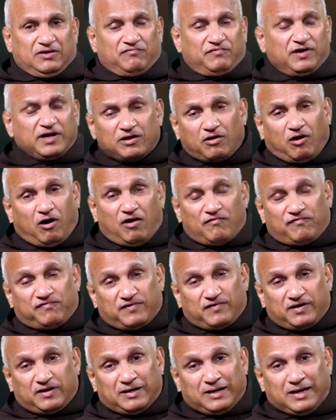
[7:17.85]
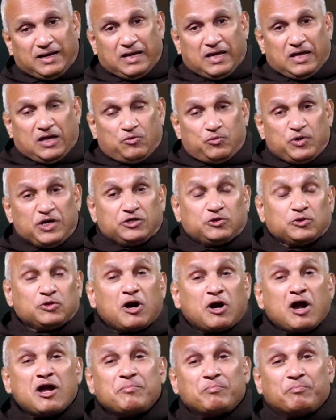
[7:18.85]
very often we do
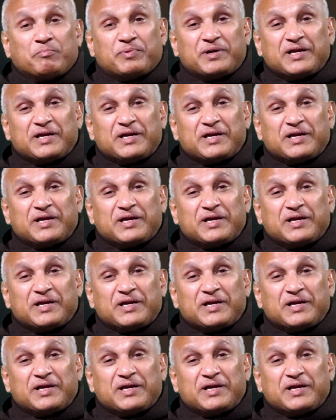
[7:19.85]
not